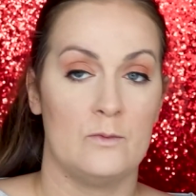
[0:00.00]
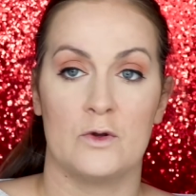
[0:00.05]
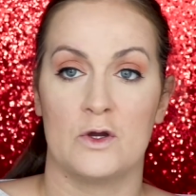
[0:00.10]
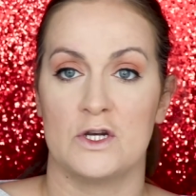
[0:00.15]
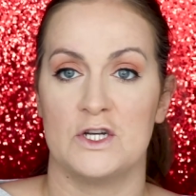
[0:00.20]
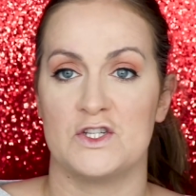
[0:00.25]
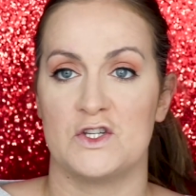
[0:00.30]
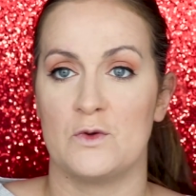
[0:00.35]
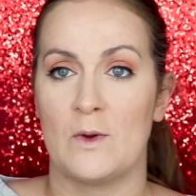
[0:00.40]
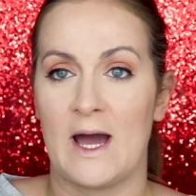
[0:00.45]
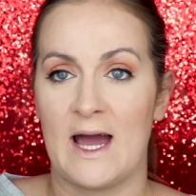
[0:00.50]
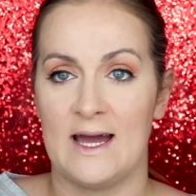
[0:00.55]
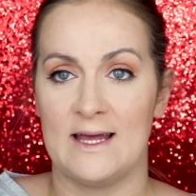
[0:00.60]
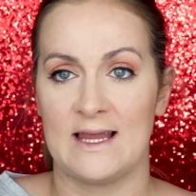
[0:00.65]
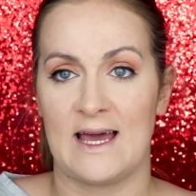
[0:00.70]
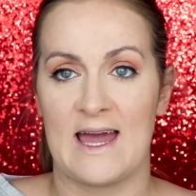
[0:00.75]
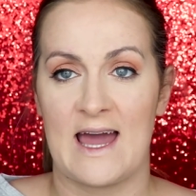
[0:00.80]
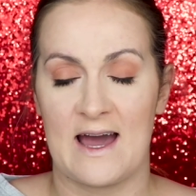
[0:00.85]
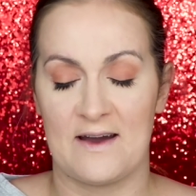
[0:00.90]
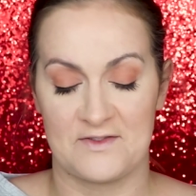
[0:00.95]
We're going to do
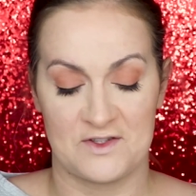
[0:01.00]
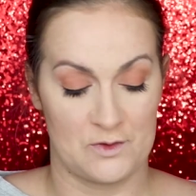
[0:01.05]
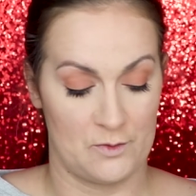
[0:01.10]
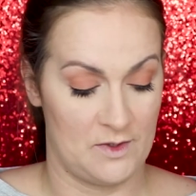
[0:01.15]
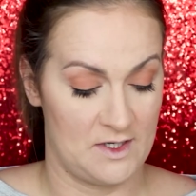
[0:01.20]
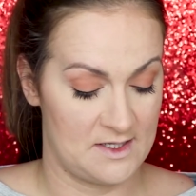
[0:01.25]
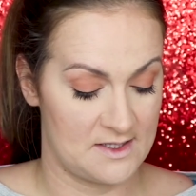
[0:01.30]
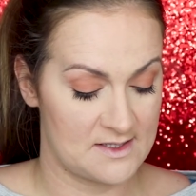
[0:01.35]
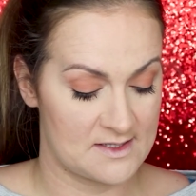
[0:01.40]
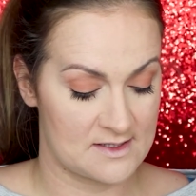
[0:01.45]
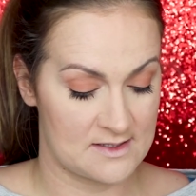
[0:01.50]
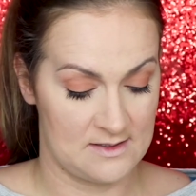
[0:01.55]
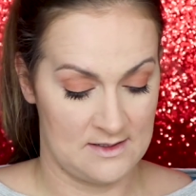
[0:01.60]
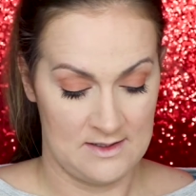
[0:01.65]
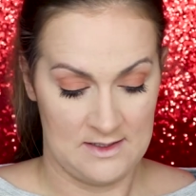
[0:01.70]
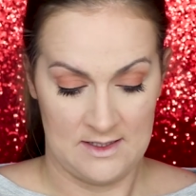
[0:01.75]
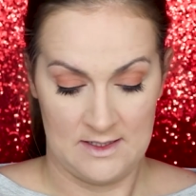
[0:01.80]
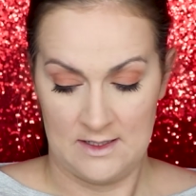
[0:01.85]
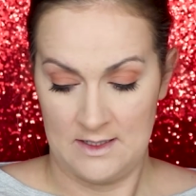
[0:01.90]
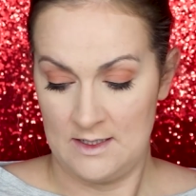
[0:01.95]
highlight afterwards
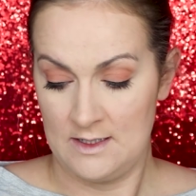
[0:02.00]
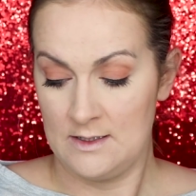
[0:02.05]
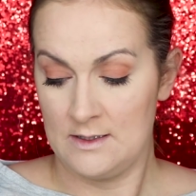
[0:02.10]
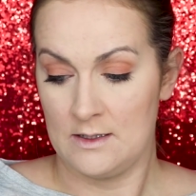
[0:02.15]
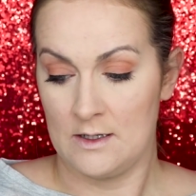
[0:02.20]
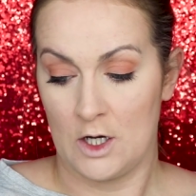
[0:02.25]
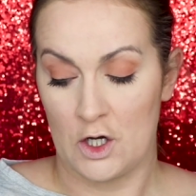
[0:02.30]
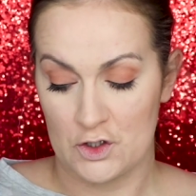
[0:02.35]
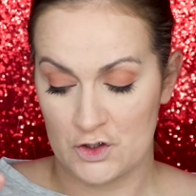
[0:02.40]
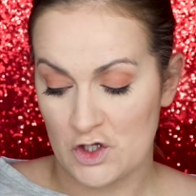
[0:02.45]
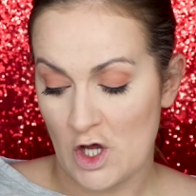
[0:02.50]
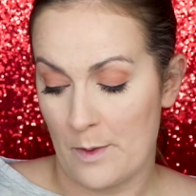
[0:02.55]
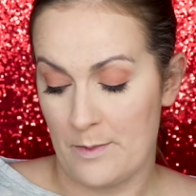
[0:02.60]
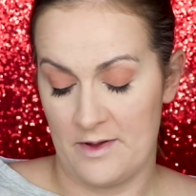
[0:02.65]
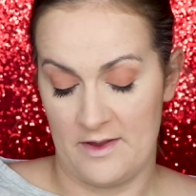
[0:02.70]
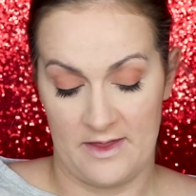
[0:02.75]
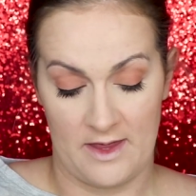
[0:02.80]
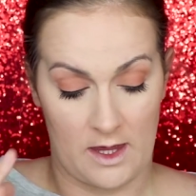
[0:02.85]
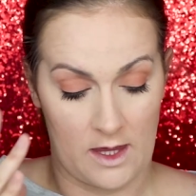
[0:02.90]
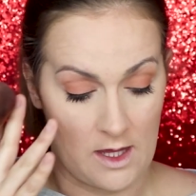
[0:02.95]
on
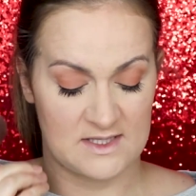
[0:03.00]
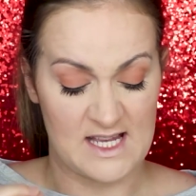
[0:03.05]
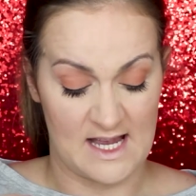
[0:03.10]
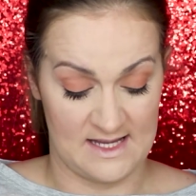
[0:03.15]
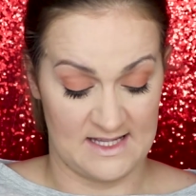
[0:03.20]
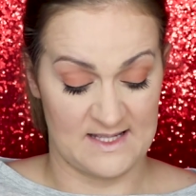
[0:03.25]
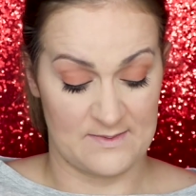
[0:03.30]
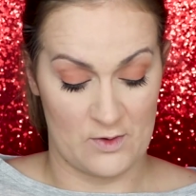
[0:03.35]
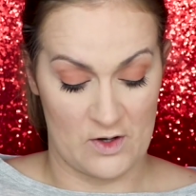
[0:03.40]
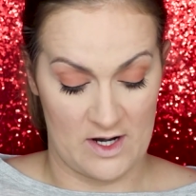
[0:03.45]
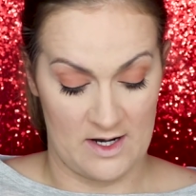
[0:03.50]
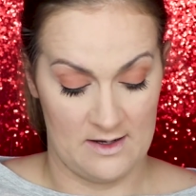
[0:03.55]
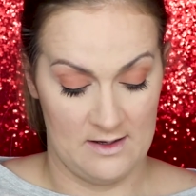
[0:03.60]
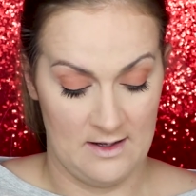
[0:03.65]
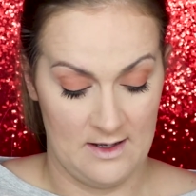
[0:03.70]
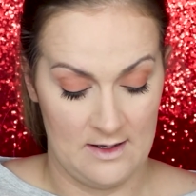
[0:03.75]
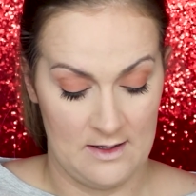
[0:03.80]
top of the setting spray.